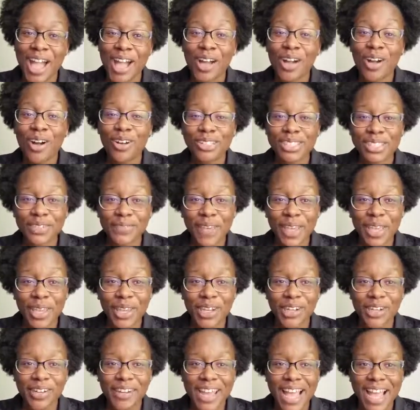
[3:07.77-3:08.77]
Cultivate
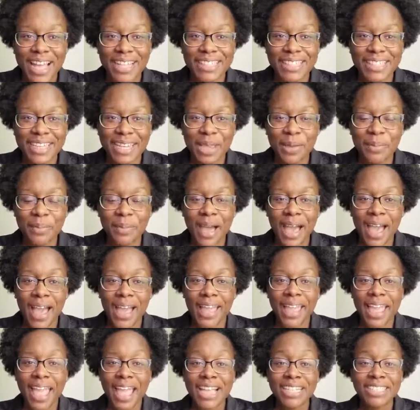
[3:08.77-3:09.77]
curiosity
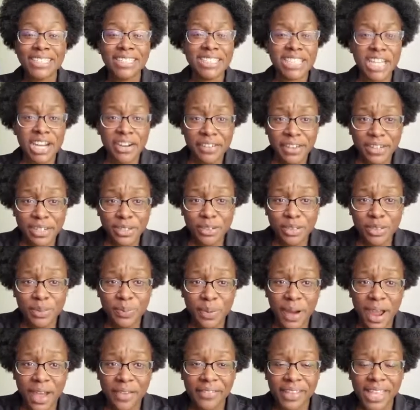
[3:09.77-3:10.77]
by sharing those
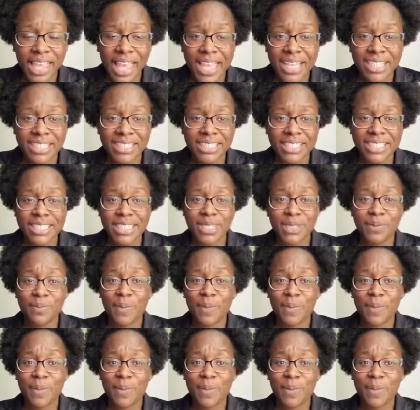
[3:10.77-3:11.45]
provocations,